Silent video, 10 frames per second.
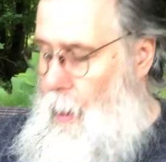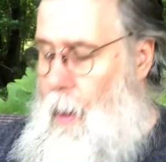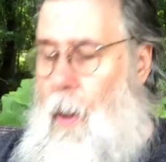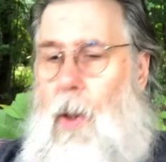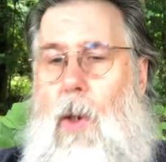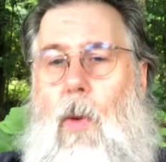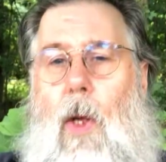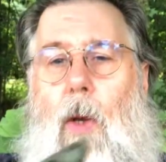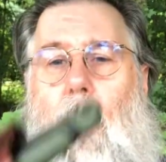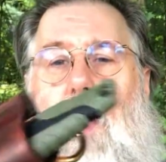this is what
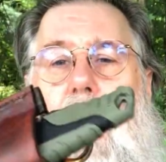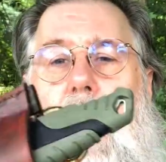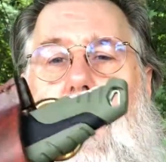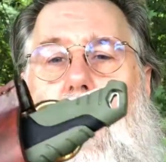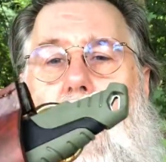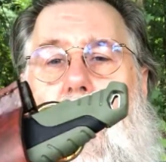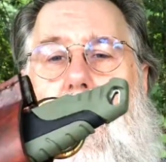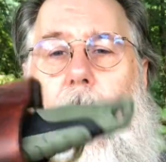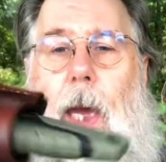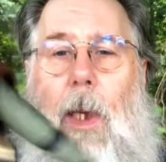it looks like inside the
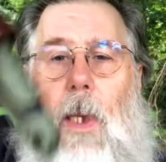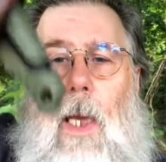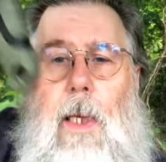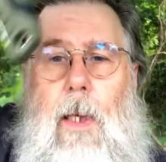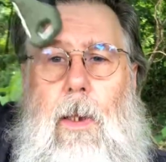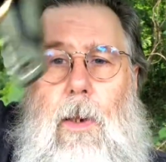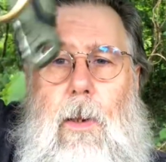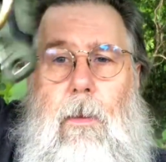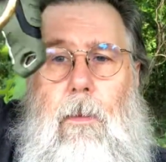case, and it's,